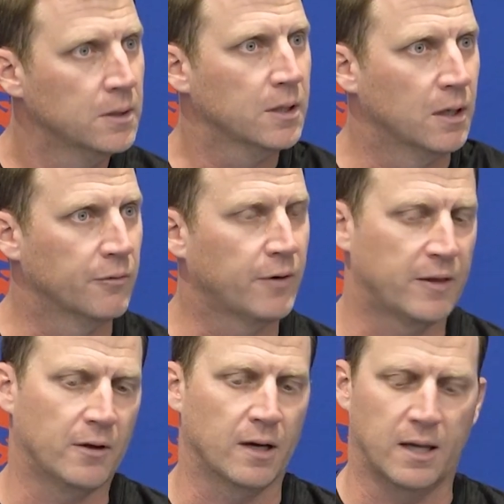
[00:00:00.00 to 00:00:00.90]
you know, I
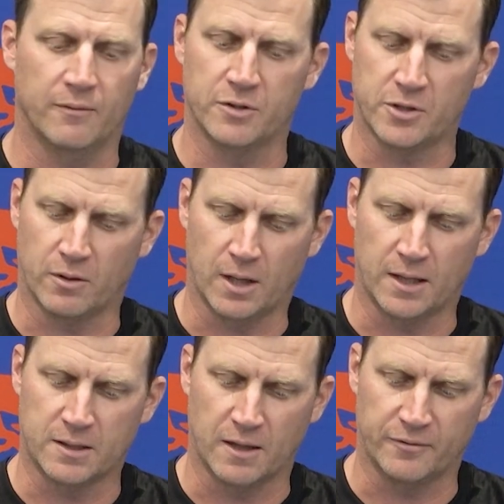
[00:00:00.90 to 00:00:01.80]
thought Kevin showed a lot
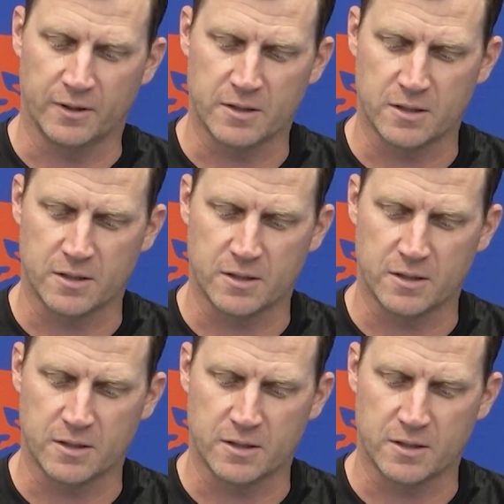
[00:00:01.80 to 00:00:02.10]
of toughness.